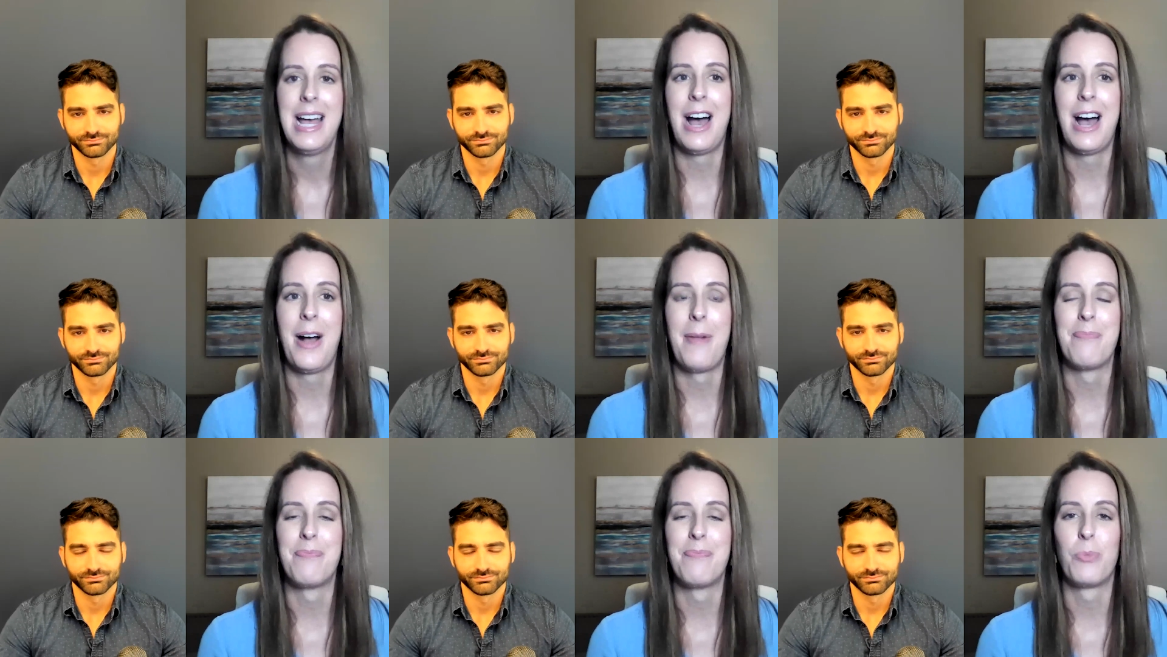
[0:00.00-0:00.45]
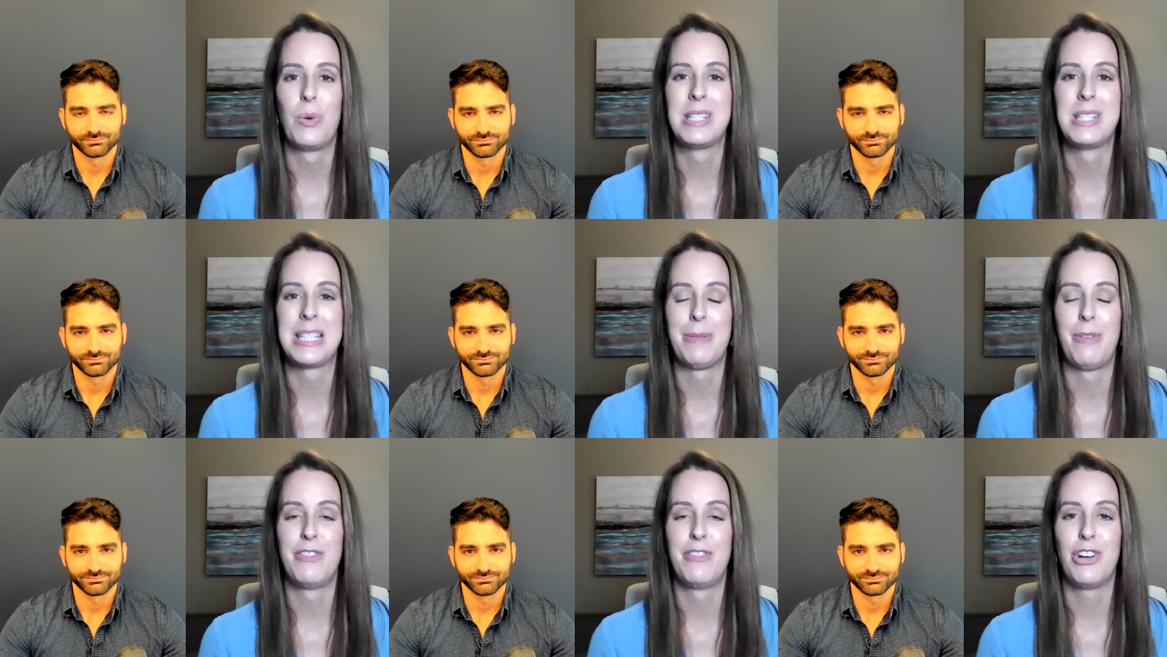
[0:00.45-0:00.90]
Speaker 1: um,
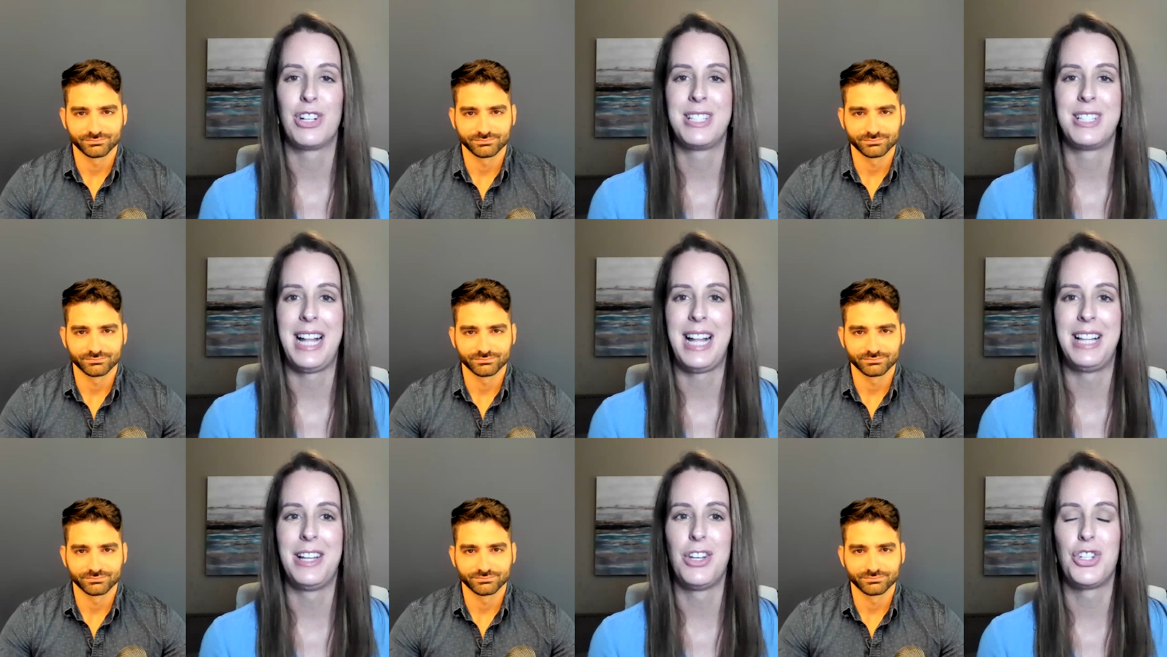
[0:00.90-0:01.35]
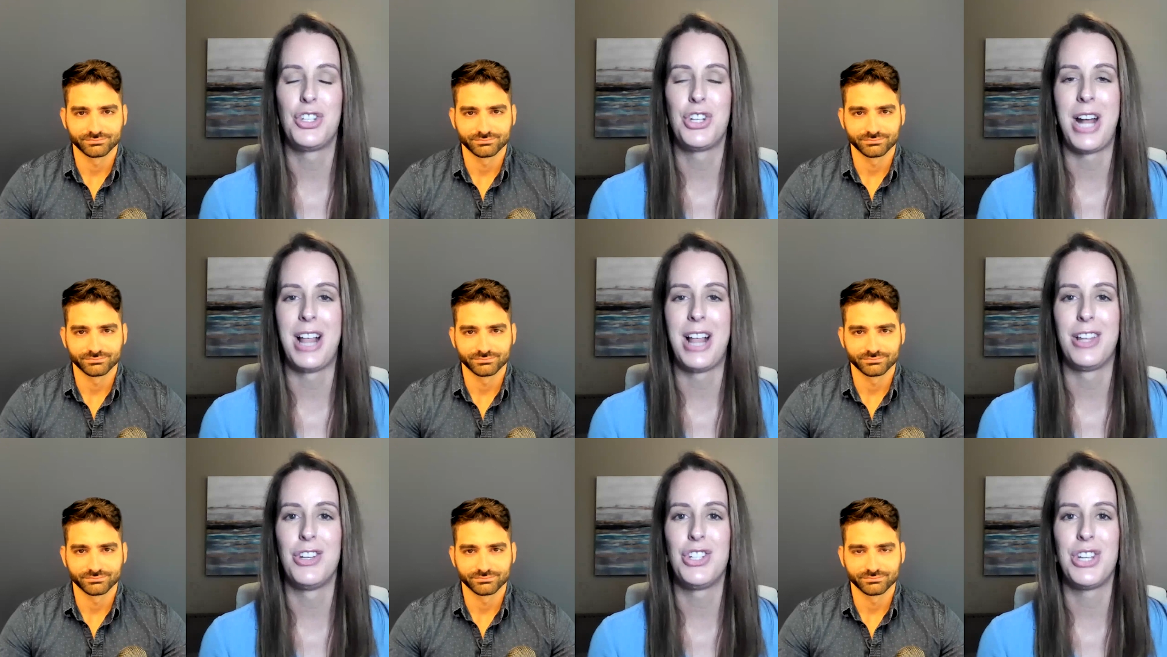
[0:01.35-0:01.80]
with some of your talent
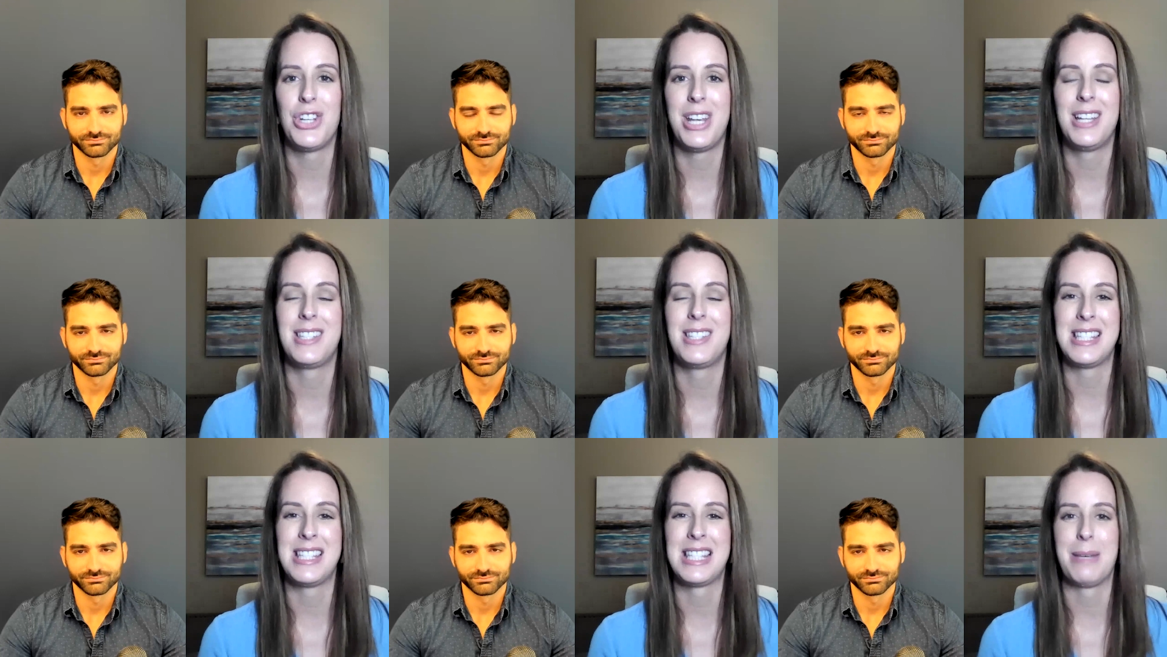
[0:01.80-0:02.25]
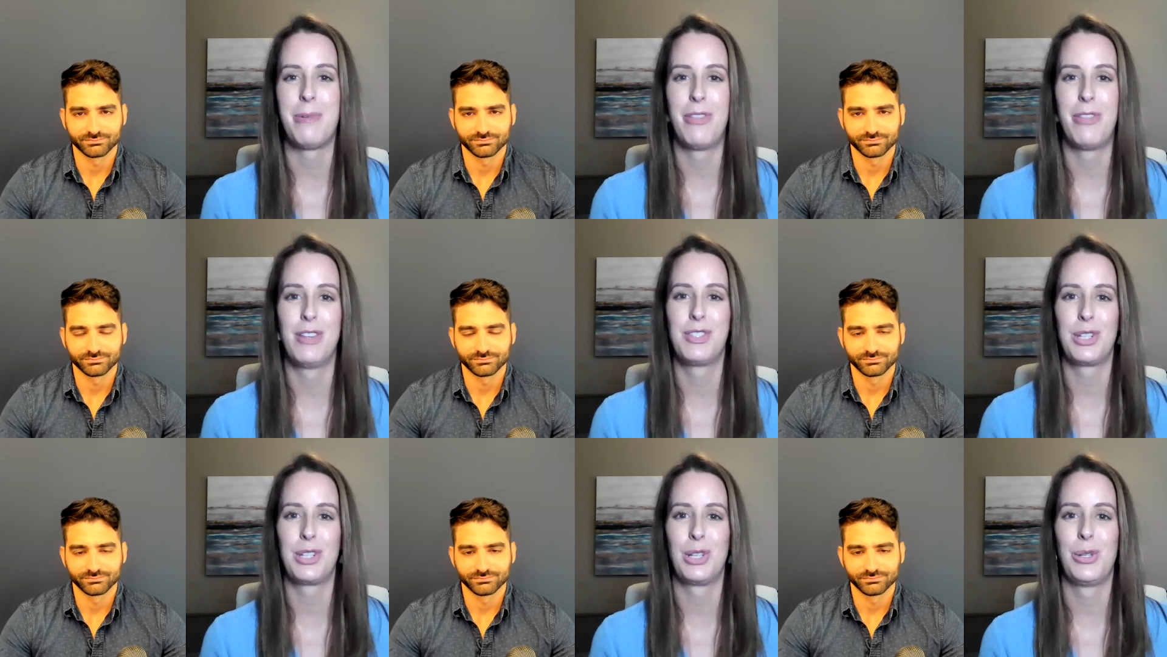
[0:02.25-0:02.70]
challenges and some of the